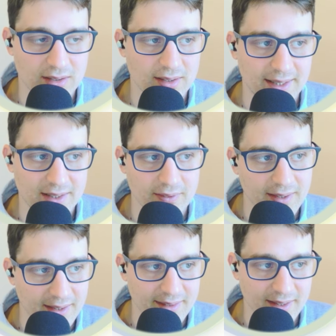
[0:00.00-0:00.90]
that we
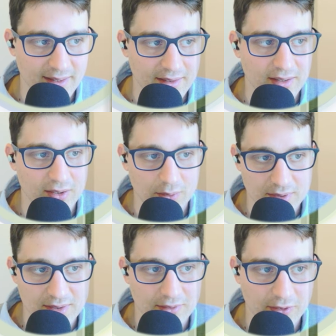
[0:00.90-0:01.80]
can then
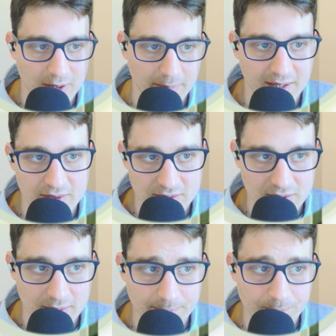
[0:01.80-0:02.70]
use for
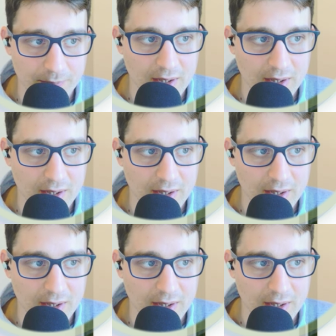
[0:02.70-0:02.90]
make.com.